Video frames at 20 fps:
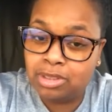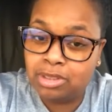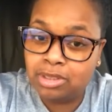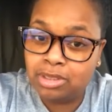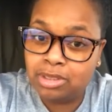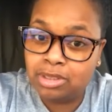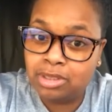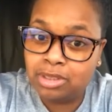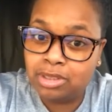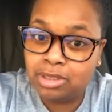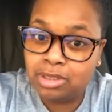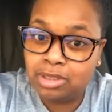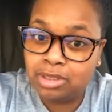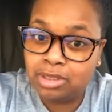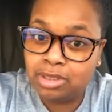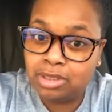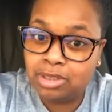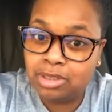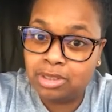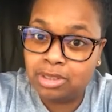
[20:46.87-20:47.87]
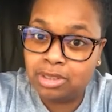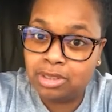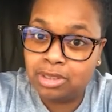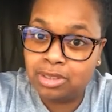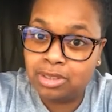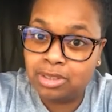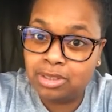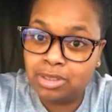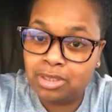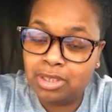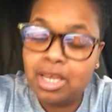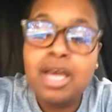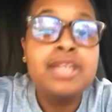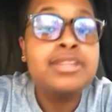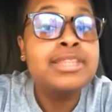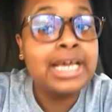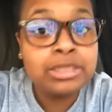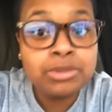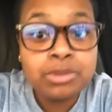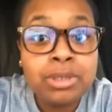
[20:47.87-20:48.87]
but she haven't. You
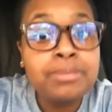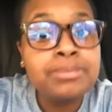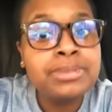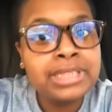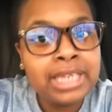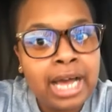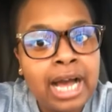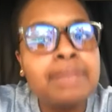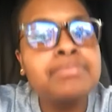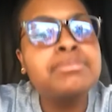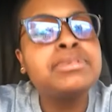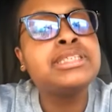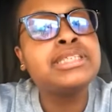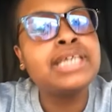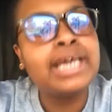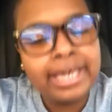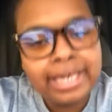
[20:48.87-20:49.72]
know, that's what I'm, saying.